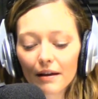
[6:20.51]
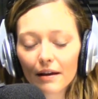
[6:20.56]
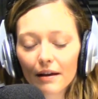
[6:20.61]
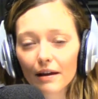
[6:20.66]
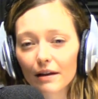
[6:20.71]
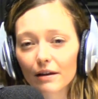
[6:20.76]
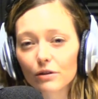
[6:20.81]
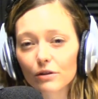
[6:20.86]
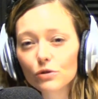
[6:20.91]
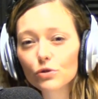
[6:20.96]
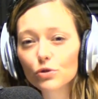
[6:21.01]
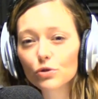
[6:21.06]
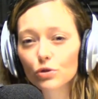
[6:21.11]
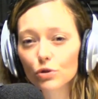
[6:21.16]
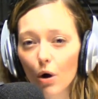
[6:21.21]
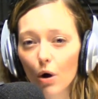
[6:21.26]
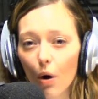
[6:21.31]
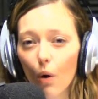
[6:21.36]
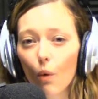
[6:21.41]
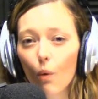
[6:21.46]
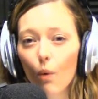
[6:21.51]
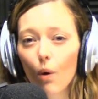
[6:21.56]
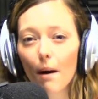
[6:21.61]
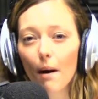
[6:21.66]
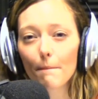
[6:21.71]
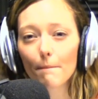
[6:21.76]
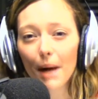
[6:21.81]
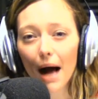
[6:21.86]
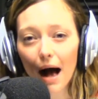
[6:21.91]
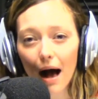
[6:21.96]
It is so
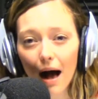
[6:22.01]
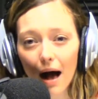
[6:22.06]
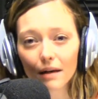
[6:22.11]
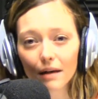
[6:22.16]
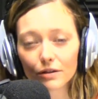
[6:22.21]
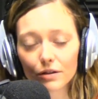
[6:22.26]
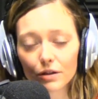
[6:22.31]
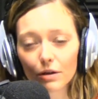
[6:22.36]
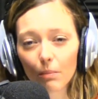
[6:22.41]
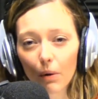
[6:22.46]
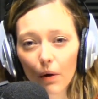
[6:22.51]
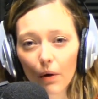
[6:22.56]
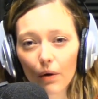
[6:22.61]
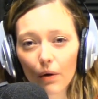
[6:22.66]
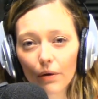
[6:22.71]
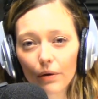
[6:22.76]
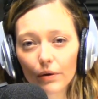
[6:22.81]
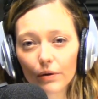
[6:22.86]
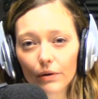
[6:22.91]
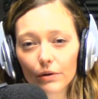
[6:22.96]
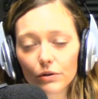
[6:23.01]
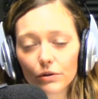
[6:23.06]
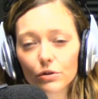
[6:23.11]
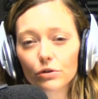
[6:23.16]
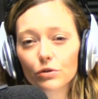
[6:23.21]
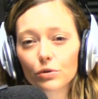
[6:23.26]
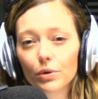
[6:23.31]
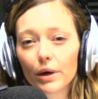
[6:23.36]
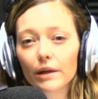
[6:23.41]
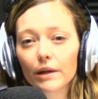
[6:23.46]
possible to
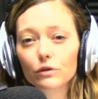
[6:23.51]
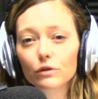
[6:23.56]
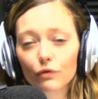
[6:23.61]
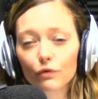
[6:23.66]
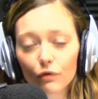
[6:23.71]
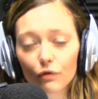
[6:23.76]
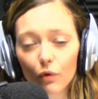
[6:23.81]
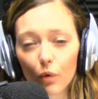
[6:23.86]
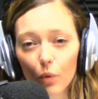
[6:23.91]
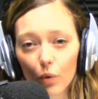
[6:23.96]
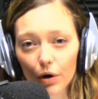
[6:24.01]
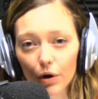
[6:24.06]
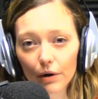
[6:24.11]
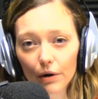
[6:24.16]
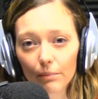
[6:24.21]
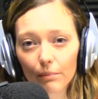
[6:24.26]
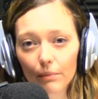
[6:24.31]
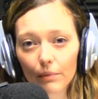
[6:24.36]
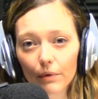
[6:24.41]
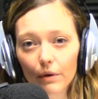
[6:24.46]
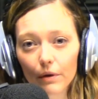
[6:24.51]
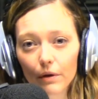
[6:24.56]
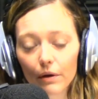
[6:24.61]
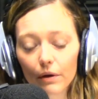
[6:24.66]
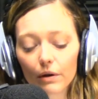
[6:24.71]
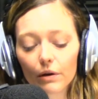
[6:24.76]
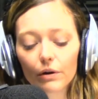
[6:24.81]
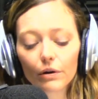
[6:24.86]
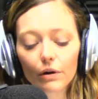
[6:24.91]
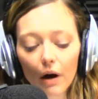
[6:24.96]
transform
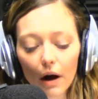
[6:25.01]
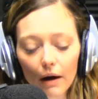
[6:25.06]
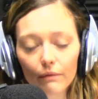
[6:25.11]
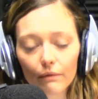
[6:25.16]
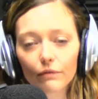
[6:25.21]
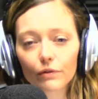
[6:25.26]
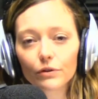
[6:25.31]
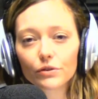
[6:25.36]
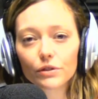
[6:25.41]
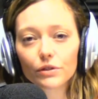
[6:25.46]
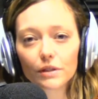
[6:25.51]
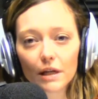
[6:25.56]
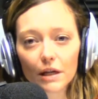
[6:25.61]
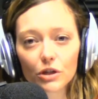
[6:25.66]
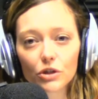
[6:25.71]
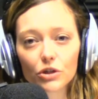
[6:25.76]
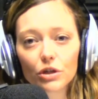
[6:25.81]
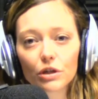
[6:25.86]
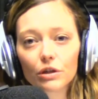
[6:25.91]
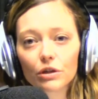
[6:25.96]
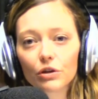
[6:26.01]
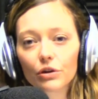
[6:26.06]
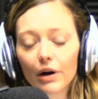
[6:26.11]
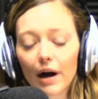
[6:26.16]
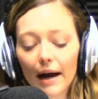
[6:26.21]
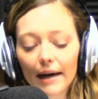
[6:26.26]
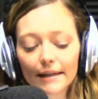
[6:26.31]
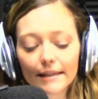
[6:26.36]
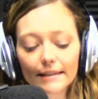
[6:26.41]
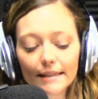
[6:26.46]
your conversation, your
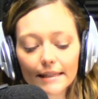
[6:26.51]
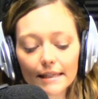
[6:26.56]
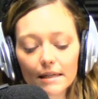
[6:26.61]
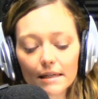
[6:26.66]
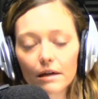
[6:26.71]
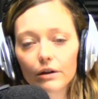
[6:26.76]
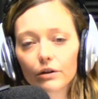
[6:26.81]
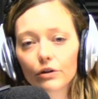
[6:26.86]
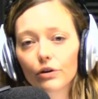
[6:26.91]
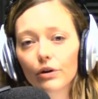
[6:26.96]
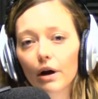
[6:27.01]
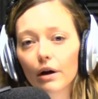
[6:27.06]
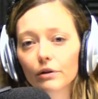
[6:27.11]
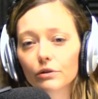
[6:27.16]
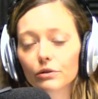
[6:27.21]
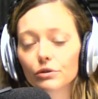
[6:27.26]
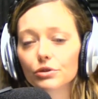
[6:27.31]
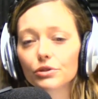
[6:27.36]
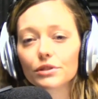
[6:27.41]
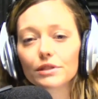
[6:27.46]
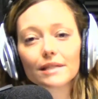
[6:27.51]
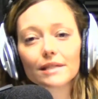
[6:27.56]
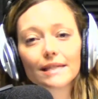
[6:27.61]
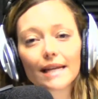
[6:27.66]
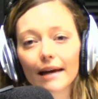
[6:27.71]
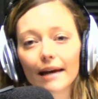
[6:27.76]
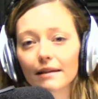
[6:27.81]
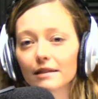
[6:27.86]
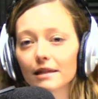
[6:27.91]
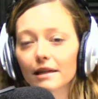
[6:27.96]
idea, your
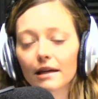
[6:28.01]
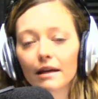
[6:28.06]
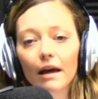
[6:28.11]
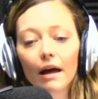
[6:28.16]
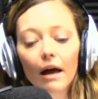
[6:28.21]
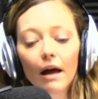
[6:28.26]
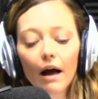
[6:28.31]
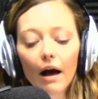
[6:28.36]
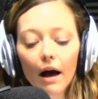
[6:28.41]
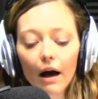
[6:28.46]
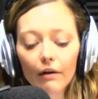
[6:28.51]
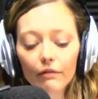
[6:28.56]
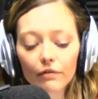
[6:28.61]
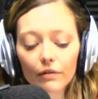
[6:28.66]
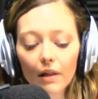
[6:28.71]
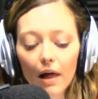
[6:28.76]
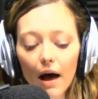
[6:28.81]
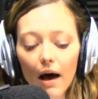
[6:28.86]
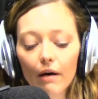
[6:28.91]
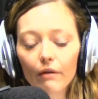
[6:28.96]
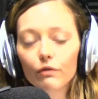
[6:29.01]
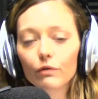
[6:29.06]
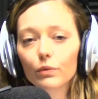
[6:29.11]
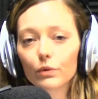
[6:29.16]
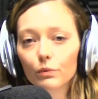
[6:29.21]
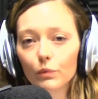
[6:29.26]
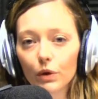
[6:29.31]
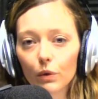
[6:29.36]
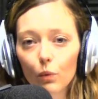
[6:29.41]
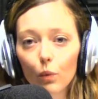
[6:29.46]
understanding of love
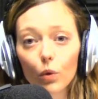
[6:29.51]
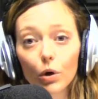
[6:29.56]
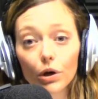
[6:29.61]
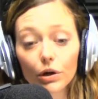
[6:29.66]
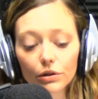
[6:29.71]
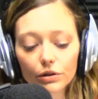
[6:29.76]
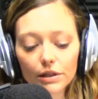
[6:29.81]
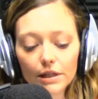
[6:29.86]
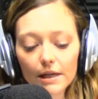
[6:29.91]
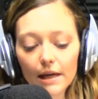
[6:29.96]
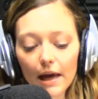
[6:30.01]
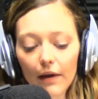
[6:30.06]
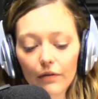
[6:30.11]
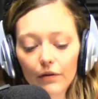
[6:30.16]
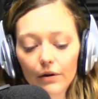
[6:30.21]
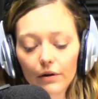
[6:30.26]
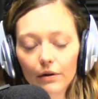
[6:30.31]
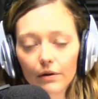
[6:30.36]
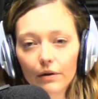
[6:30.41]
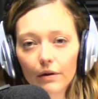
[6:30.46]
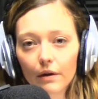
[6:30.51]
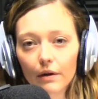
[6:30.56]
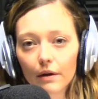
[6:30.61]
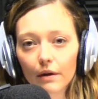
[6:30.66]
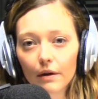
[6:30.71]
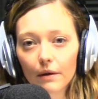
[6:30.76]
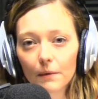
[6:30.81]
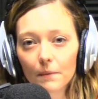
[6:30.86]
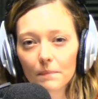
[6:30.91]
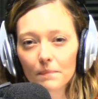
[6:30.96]
when we work together.
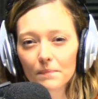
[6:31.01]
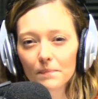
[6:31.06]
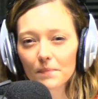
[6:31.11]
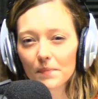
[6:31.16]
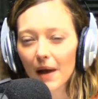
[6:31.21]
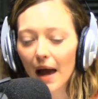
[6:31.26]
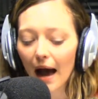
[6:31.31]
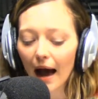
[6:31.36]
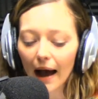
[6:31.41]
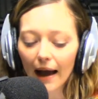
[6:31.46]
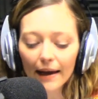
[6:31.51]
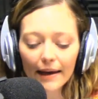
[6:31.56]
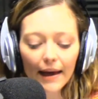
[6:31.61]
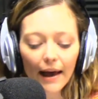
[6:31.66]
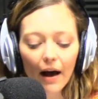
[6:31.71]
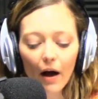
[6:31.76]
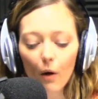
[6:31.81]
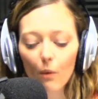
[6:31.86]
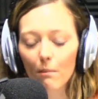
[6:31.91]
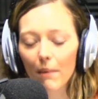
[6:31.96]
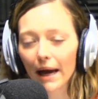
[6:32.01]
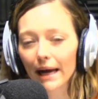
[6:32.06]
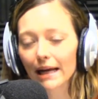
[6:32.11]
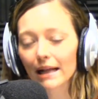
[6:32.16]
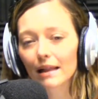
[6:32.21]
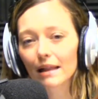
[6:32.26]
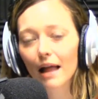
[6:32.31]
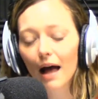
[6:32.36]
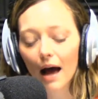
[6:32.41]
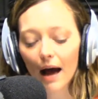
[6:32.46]
I help my
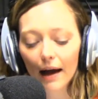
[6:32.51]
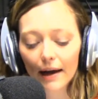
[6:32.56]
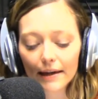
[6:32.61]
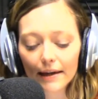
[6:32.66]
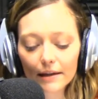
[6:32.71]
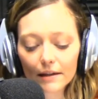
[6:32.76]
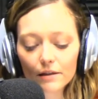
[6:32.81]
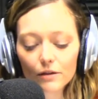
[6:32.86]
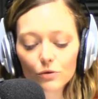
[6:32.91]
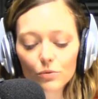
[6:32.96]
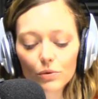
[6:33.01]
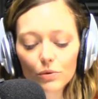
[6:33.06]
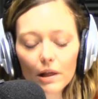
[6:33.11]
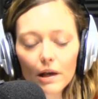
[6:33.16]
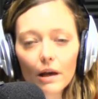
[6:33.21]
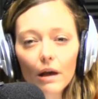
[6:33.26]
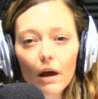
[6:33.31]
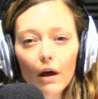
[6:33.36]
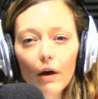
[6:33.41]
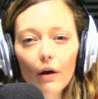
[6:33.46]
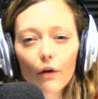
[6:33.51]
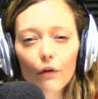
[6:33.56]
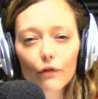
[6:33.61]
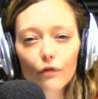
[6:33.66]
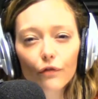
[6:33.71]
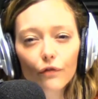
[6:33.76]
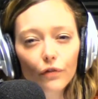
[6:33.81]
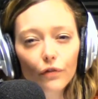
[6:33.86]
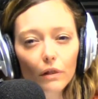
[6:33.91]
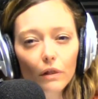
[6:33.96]
clients really
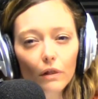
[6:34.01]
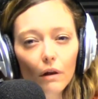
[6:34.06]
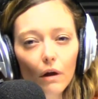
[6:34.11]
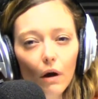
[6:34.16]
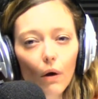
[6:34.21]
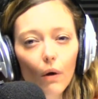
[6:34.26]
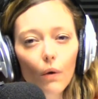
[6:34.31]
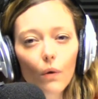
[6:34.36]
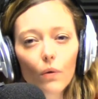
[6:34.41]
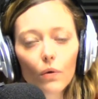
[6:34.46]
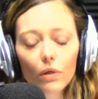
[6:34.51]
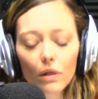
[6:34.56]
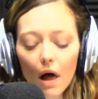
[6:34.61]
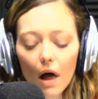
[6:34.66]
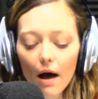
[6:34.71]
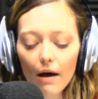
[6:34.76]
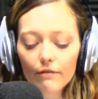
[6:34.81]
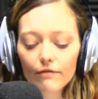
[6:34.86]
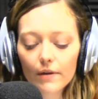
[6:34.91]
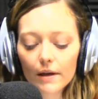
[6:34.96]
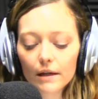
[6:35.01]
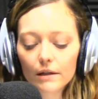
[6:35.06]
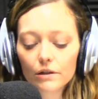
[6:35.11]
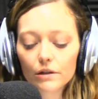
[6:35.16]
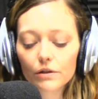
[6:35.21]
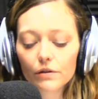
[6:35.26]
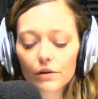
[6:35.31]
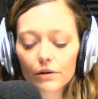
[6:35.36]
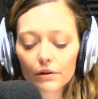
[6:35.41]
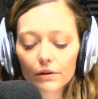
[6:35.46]
flow love
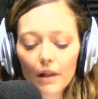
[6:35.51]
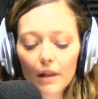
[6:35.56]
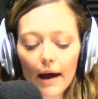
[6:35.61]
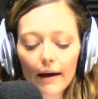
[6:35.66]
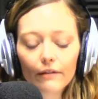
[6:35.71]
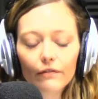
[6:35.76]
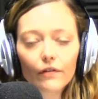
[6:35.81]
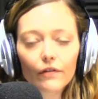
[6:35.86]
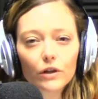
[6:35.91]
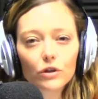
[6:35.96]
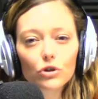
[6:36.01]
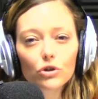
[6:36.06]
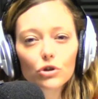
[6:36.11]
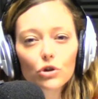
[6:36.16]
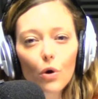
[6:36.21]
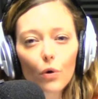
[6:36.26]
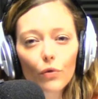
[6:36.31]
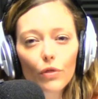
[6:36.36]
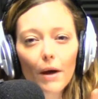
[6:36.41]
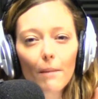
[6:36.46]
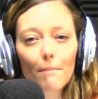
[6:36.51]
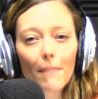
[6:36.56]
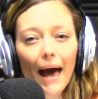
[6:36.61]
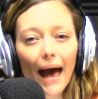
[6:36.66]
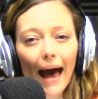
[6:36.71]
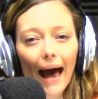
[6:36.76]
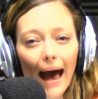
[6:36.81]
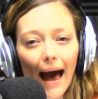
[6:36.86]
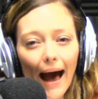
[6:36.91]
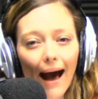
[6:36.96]
into their life and show them
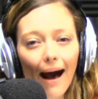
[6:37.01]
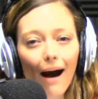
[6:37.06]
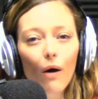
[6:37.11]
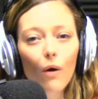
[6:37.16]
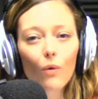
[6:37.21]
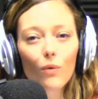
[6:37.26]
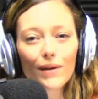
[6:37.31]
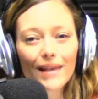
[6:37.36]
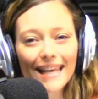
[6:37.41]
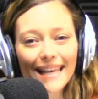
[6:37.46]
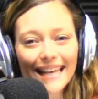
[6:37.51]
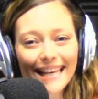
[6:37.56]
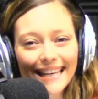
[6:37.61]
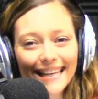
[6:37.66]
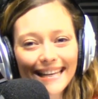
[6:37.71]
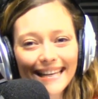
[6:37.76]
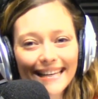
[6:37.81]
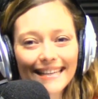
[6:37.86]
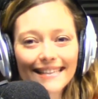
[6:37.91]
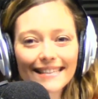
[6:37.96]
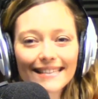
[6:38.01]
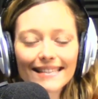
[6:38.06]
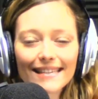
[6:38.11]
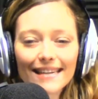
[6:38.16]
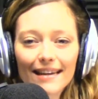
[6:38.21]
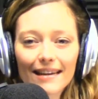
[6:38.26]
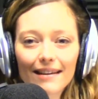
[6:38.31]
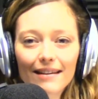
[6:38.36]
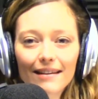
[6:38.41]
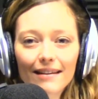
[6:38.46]
how
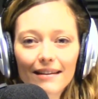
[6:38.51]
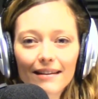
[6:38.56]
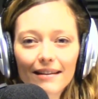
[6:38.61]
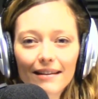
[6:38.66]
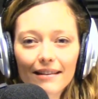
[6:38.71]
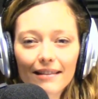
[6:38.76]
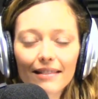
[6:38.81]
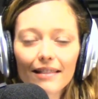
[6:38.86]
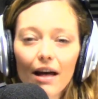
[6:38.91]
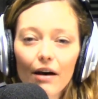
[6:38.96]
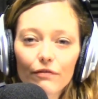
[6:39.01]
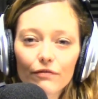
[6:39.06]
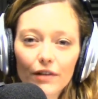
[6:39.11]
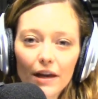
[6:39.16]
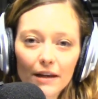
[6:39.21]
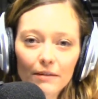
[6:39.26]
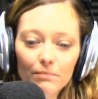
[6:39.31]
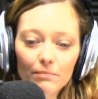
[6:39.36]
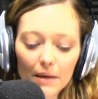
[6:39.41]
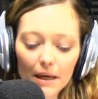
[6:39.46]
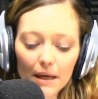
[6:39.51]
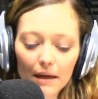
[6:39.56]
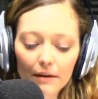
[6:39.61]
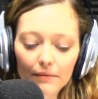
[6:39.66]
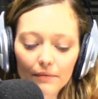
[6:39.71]
easy love can be.